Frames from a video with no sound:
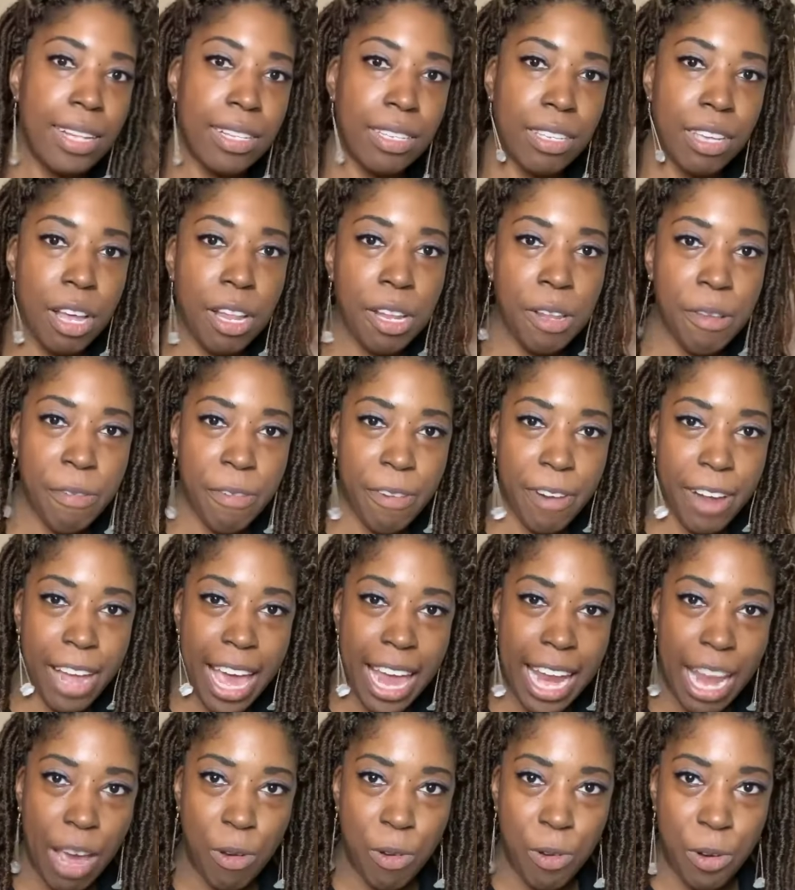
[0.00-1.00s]
totally
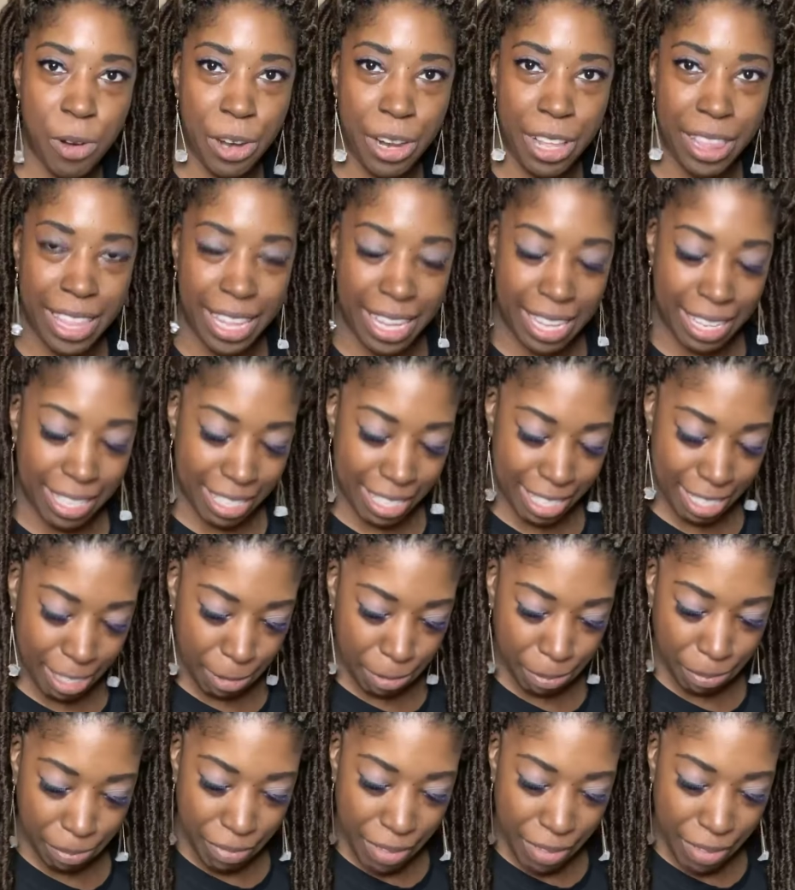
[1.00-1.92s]
forgot I ordered this.